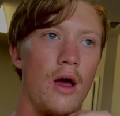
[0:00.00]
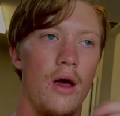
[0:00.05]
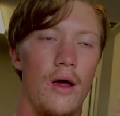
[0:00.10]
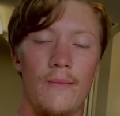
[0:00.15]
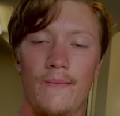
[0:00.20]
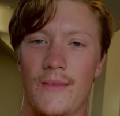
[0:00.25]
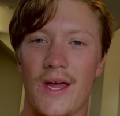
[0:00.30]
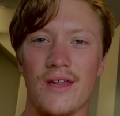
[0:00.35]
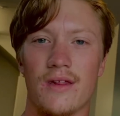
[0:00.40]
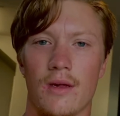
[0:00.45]

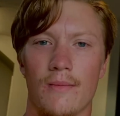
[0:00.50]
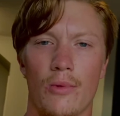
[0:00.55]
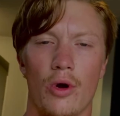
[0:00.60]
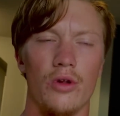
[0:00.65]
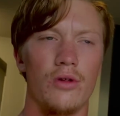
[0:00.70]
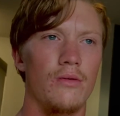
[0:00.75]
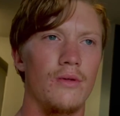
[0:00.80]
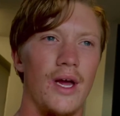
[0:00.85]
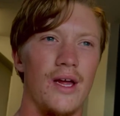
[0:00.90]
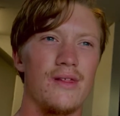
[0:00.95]

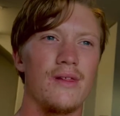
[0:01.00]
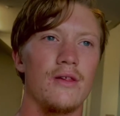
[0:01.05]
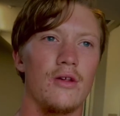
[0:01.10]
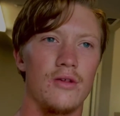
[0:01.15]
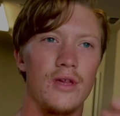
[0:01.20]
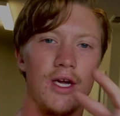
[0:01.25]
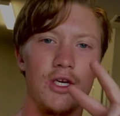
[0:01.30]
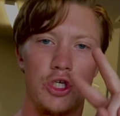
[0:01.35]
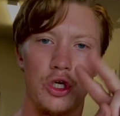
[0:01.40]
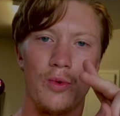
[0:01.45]
there's
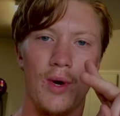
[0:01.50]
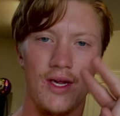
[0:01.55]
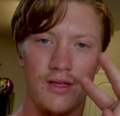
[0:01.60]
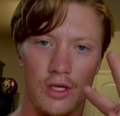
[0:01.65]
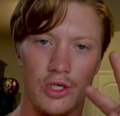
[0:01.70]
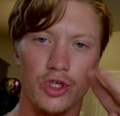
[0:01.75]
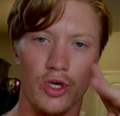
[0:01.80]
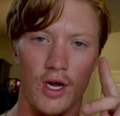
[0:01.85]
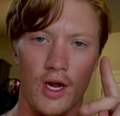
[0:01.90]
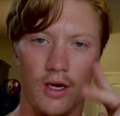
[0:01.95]
like 2 ways to
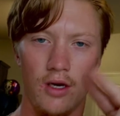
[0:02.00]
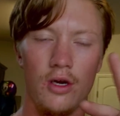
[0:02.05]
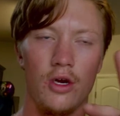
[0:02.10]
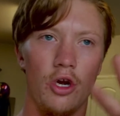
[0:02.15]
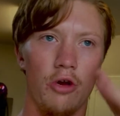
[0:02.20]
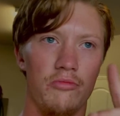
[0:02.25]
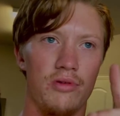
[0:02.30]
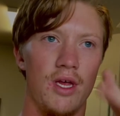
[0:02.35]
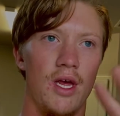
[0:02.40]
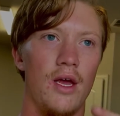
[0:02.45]
train, you know
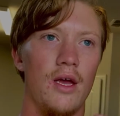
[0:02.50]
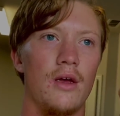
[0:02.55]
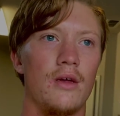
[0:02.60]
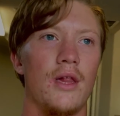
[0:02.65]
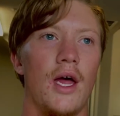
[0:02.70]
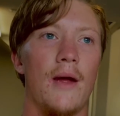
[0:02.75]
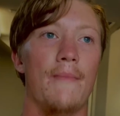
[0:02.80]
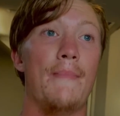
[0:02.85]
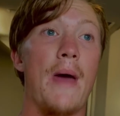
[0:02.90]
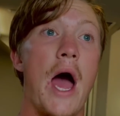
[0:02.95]
what I'm saying?
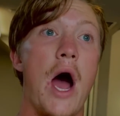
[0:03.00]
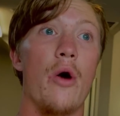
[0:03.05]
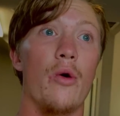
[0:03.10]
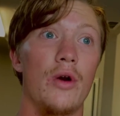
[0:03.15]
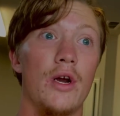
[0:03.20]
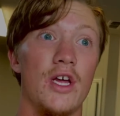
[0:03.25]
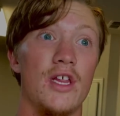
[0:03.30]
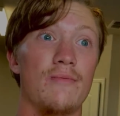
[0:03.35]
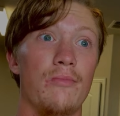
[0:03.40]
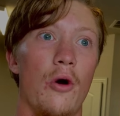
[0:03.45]
Like power and
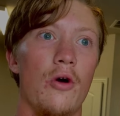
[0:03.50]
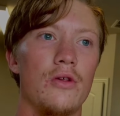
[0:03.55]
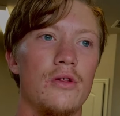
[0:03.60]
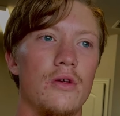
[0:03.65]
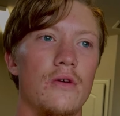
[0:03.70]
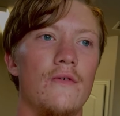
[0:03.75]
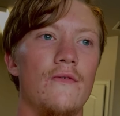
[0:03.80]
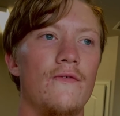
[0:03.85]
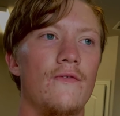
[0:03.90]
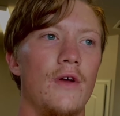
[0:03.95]

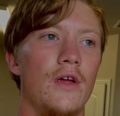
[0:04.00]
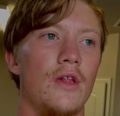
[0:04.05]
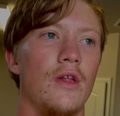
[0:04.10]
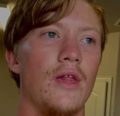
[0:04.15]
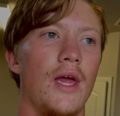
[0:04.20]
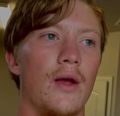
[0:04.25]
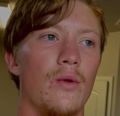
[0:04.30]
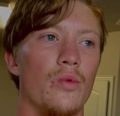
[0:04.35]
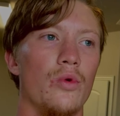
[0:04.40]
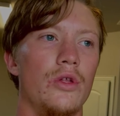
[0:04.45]
explosive, and then
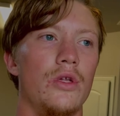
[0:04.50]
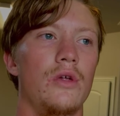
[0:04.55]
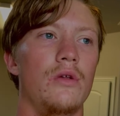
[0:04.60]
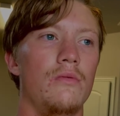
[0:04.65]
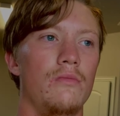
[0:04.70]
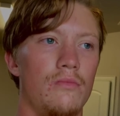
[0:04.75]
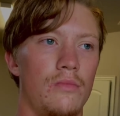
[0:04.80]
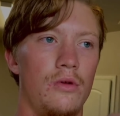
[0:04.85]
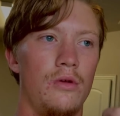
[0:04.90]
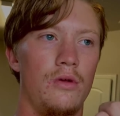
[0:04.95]
like
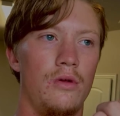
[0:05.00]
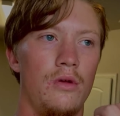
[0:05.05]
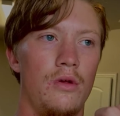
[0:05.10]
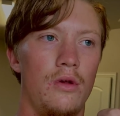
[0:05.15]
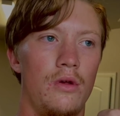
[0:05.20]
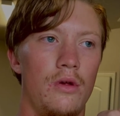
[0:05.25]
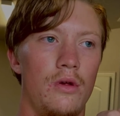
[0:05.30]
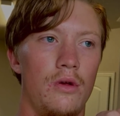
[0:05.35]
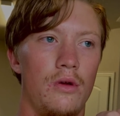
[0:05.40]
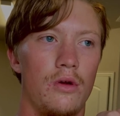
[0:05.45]
really
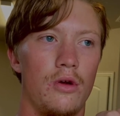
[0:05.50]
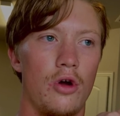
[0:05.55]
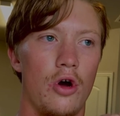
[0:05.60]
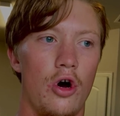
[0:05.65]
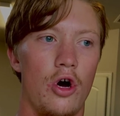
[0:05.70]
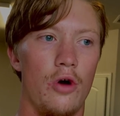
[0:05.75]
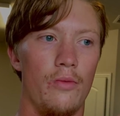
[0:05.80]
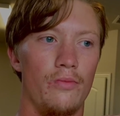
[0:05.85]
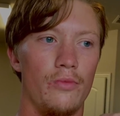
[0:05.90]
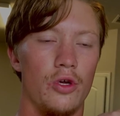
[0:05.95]

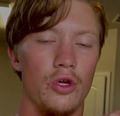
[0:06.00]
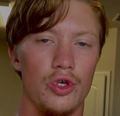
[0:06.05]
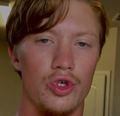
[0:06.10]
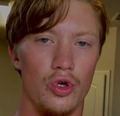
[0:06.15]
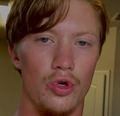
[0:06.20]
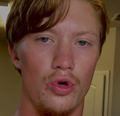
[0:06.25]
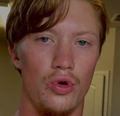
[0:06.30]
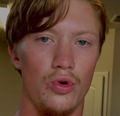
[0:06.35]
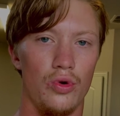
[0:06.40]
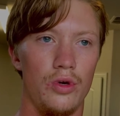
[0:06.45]
calm,
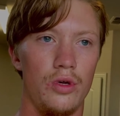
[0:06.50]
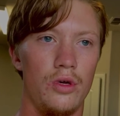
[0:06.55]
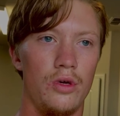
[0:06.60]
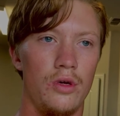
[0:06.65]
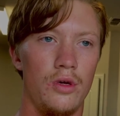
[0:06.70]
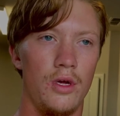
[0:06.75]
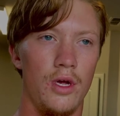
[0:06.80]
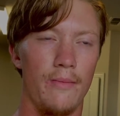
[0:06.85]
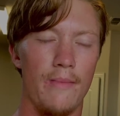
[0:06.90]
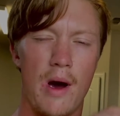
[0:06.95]
controlled
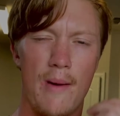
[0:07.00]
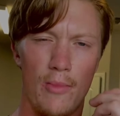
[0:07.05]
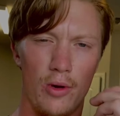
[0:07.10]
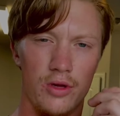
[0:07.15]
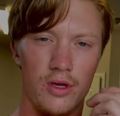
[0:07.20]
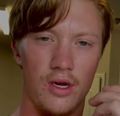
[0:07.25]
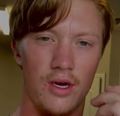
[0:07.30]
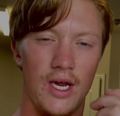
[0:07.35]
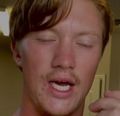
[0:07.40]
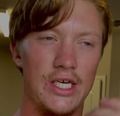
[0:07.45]
mind
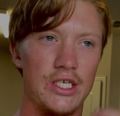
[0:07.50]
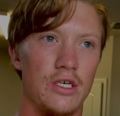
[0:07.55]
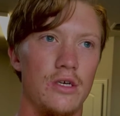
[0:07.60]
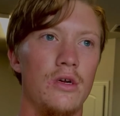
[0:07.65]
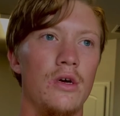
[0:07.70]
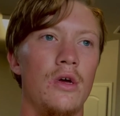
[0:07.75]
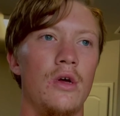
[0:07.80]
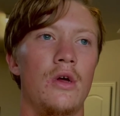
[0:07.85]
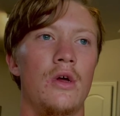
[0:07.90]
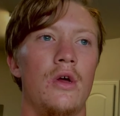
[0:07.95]
muscle
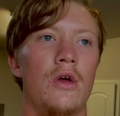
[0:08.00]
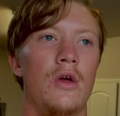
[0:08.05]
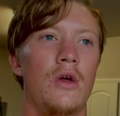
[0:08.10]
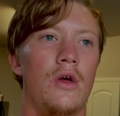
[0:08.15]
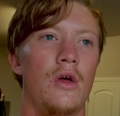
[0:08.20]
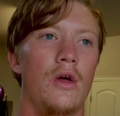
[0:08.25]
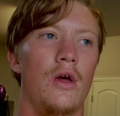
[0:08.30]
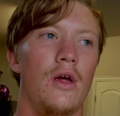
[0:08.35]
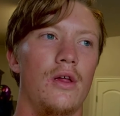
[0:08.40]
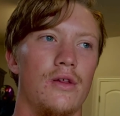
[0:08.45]
connection.
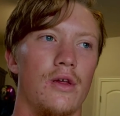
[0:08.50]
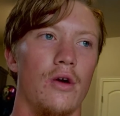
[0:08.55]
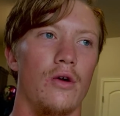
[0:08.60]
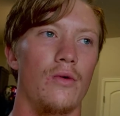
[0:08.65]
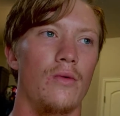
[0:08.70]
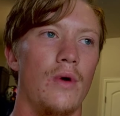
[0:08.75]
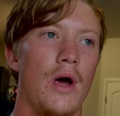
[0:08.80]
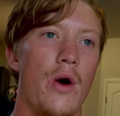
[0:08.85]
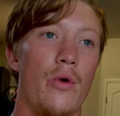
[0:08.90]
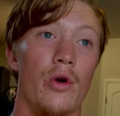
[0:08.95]
And
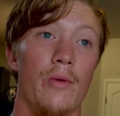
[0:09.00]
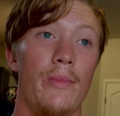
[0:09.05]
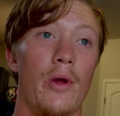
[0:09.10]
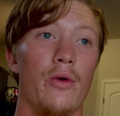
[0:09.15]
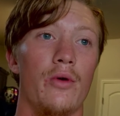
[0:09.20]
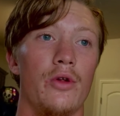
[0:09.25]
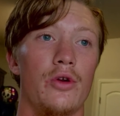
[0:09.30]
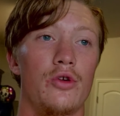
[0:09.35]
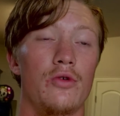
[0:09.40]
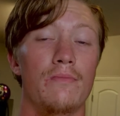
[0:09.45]
so I want to be
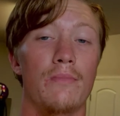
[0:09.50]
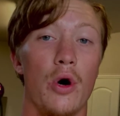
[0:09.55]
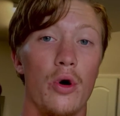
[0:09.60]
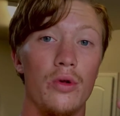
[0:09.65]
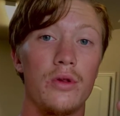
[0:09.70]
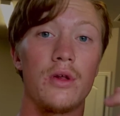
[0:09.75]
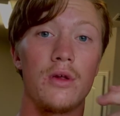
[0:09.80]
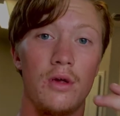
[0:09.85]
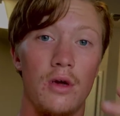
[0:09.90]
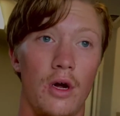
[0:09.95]
able to do
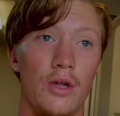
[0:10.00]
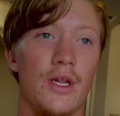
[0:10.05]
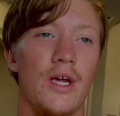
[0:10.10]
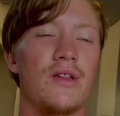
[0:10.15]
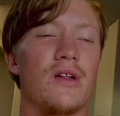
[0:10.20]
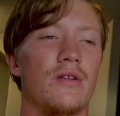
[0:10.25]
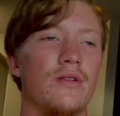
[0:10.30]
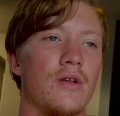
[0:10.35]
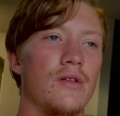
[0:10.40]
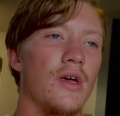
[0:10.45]
both on this
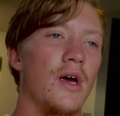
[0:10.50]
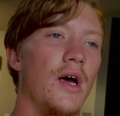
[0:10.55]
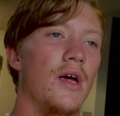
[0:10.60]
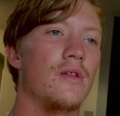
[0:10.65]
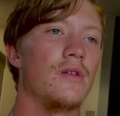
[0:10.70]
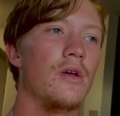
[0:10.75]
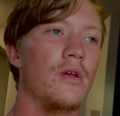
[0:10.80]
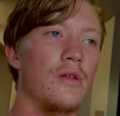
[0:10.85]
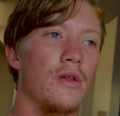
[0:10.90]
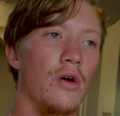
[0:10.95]

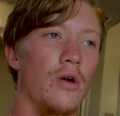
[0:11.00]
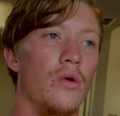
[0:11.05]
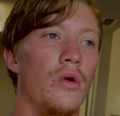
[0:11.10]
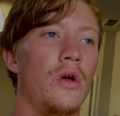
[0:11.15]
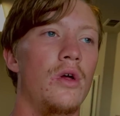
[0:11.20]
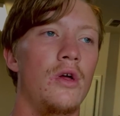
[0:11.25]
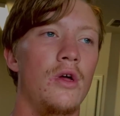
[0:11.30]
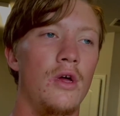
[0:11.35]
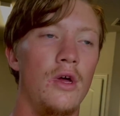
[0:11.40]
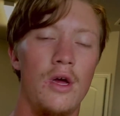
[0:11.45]
exercise. So
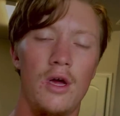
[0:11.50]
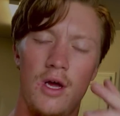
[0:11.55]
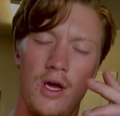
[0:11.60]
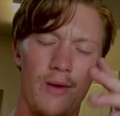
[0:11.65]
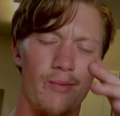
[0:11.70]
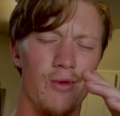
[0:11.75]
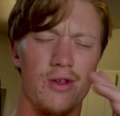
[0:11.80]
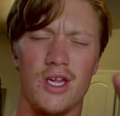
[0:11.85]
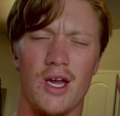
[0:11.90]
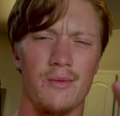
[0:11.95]
I'm
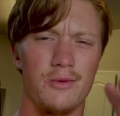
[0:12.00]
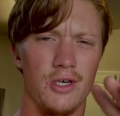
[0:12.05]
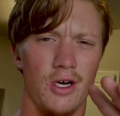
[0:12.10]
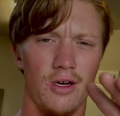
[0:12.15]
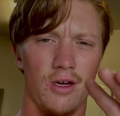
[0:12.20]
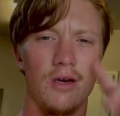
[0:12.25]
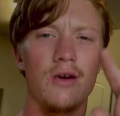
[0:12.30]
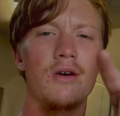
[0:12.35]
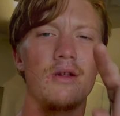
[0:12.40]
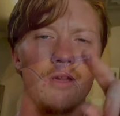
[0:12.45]
gonna stop
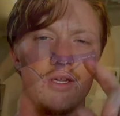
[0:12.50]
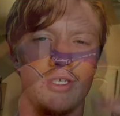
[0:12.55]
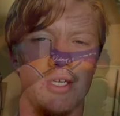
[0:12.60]
talking, let